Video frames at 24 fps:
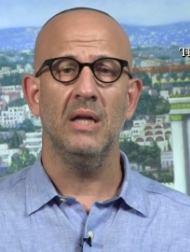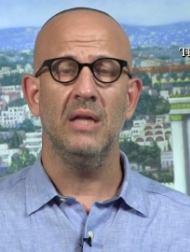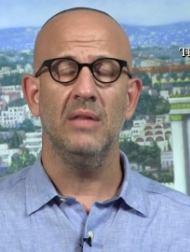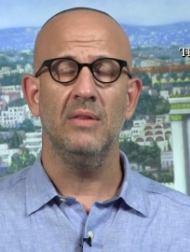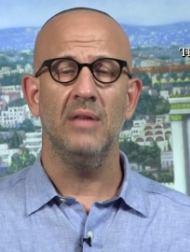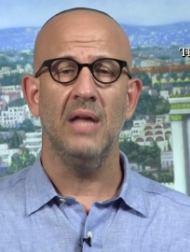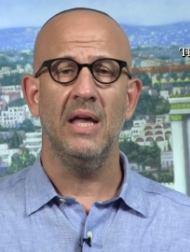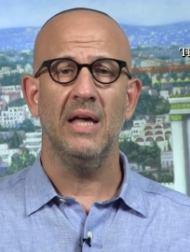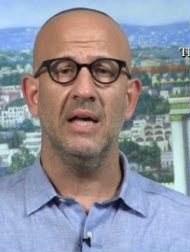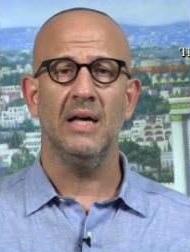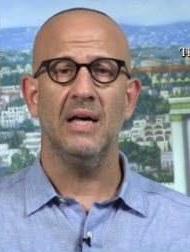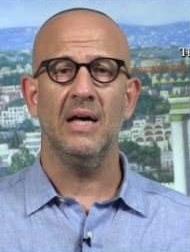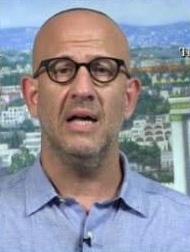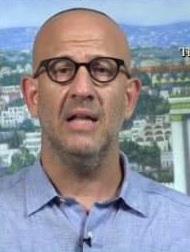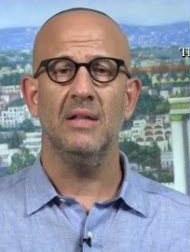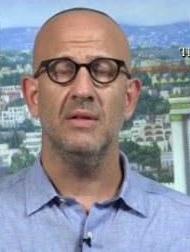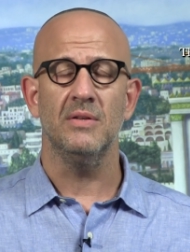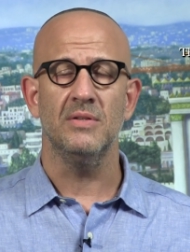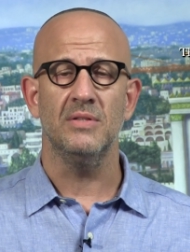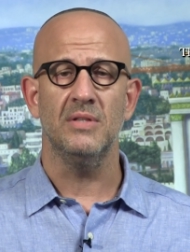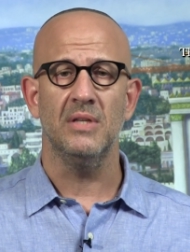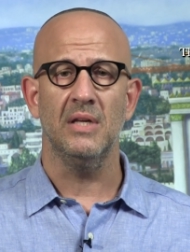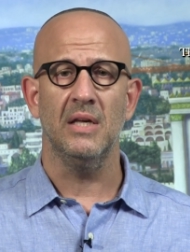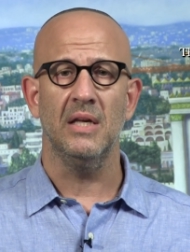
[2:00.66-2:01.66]
In the Heichal
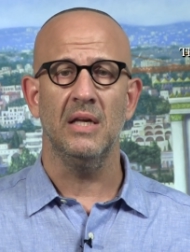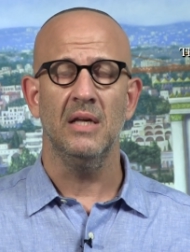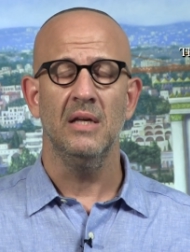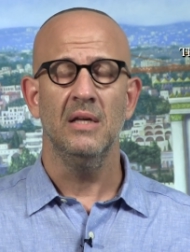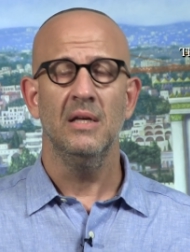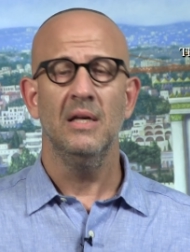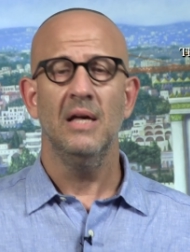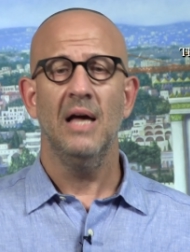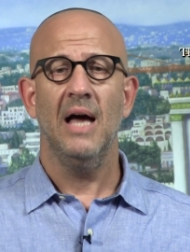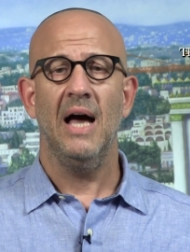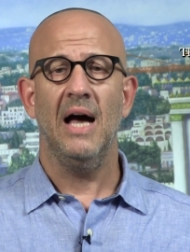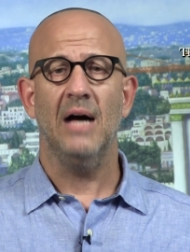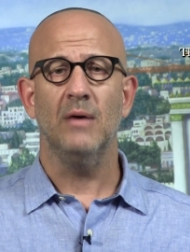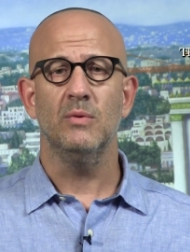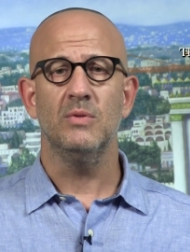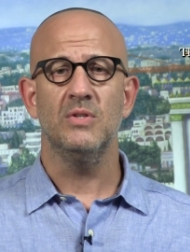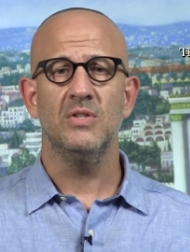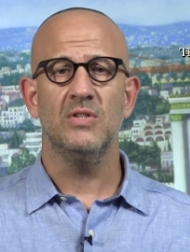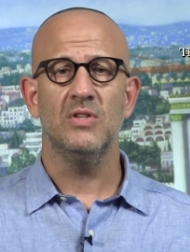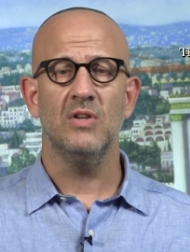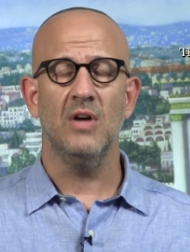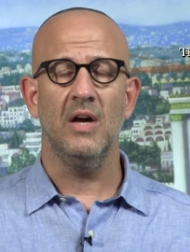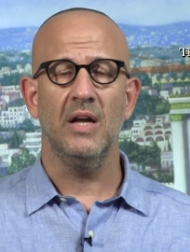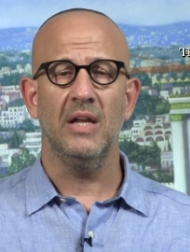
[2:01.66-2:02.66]
is the
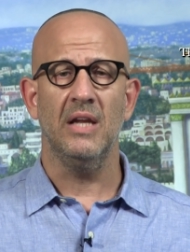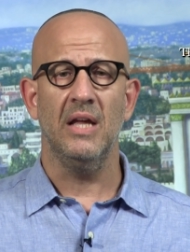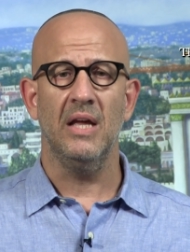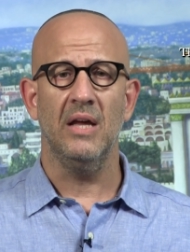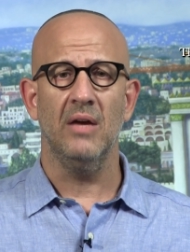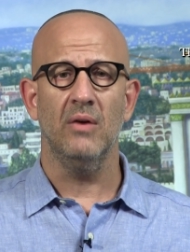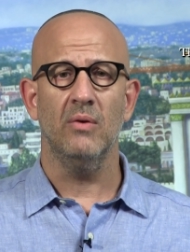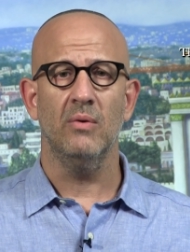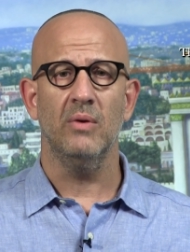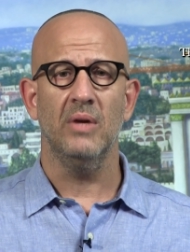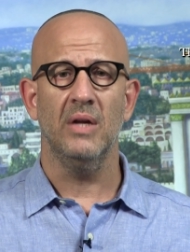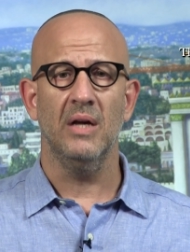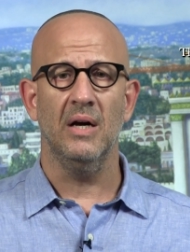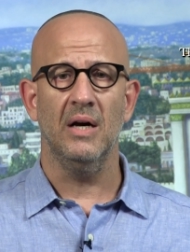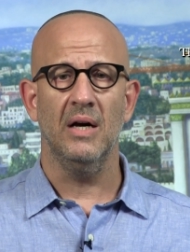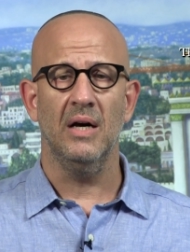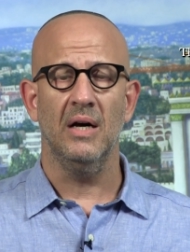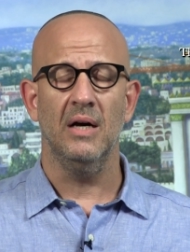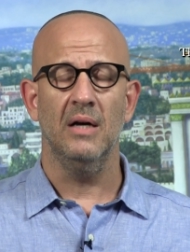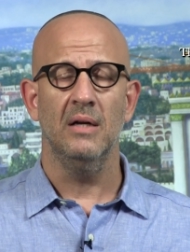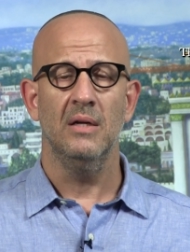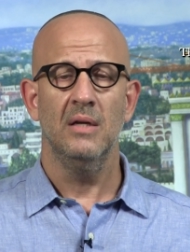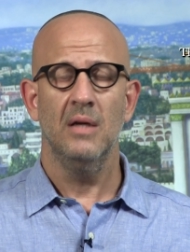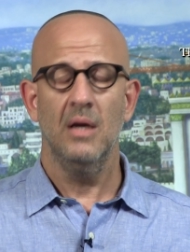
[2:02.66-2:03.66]
outside
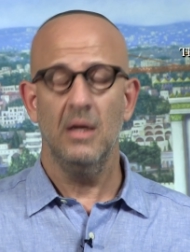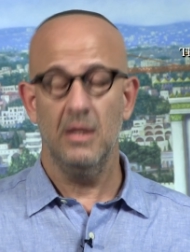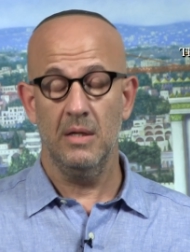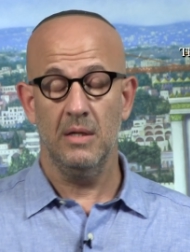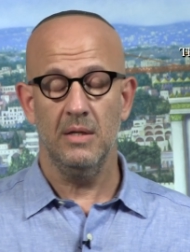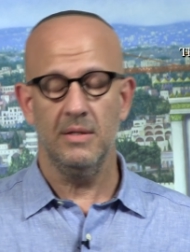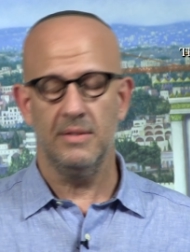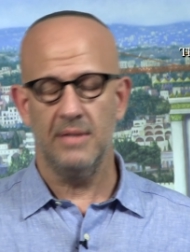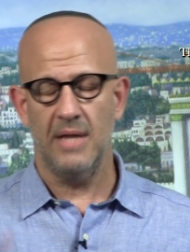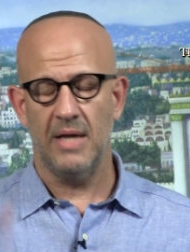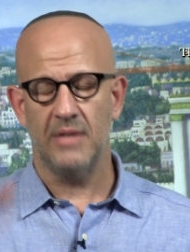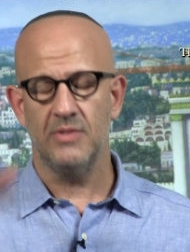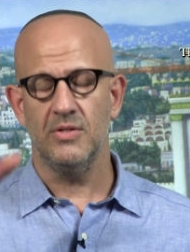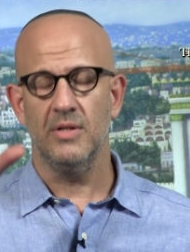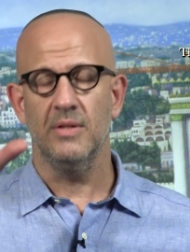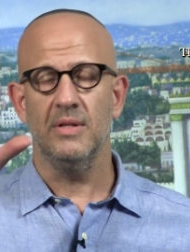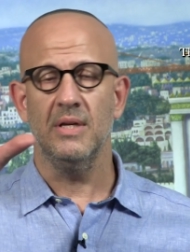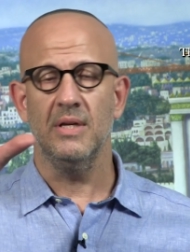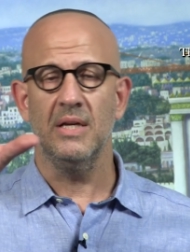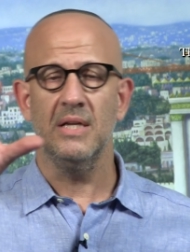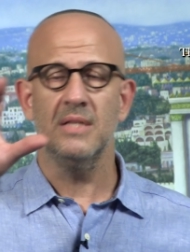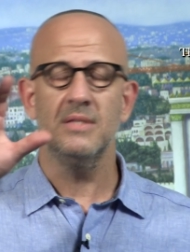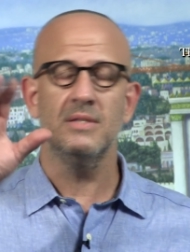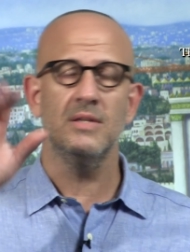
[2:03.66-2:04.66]
area, is actually
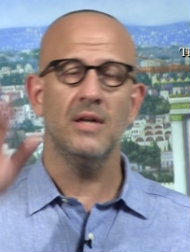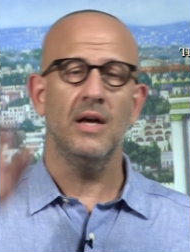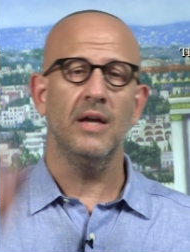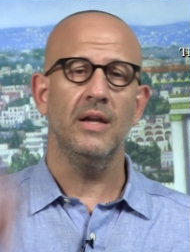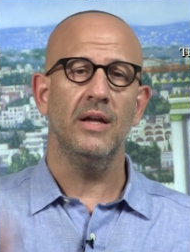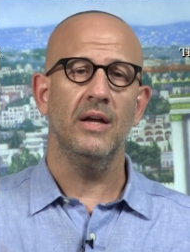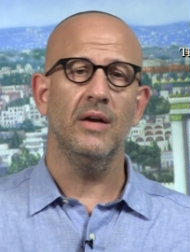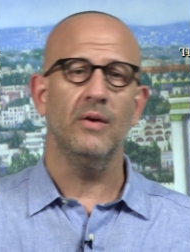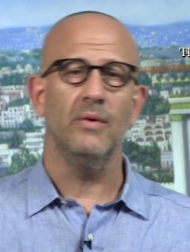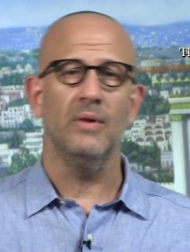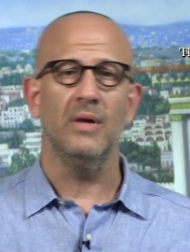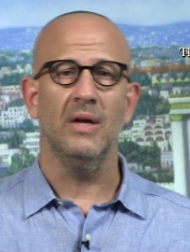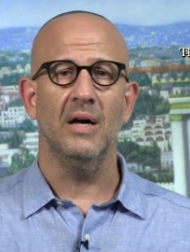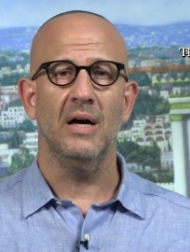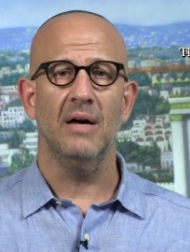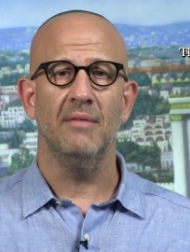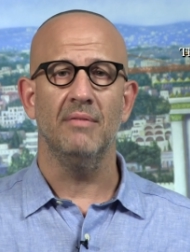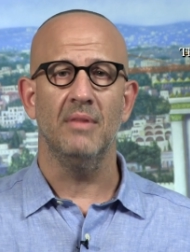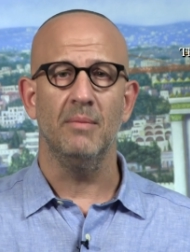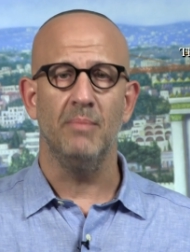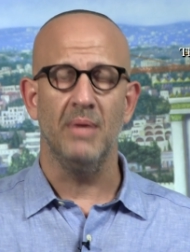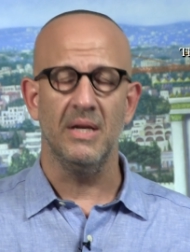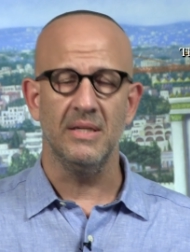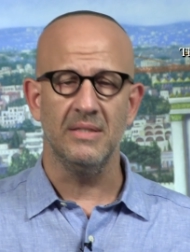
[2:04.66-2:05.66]
the inside area of
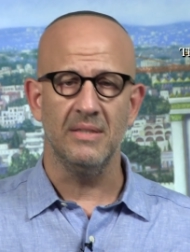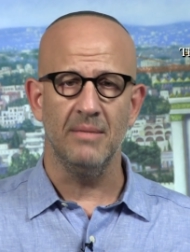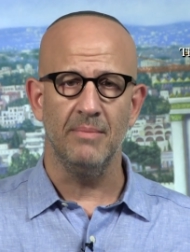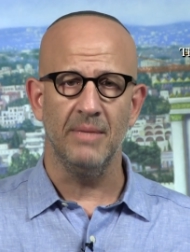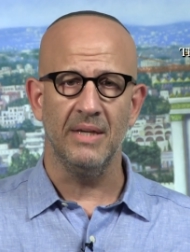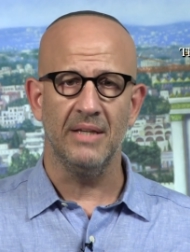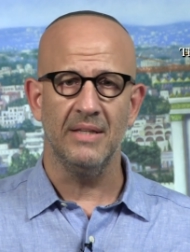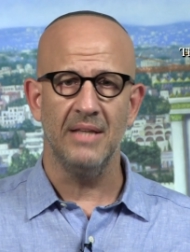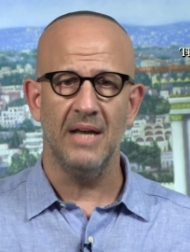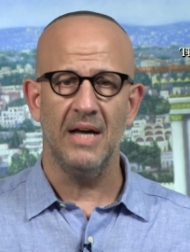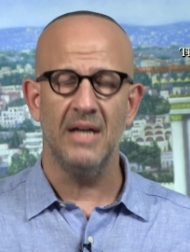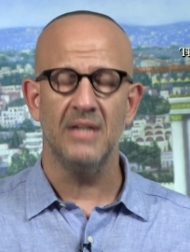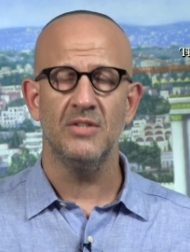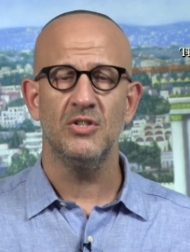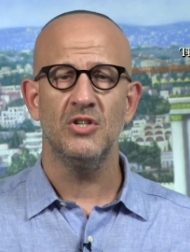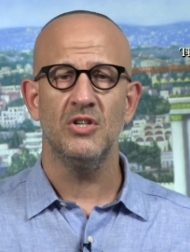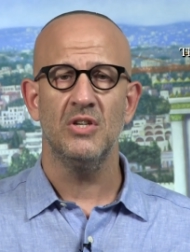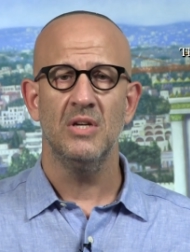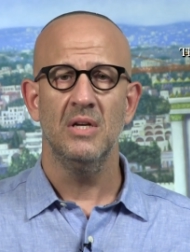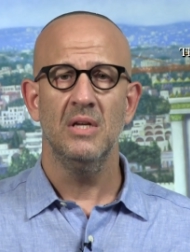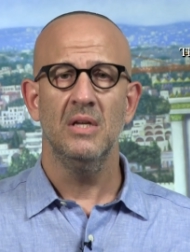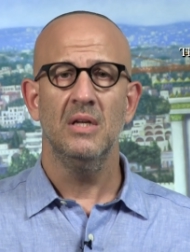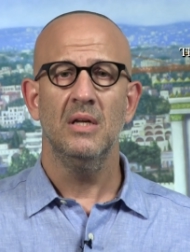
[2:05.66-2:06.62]
the Beit HaMikdash,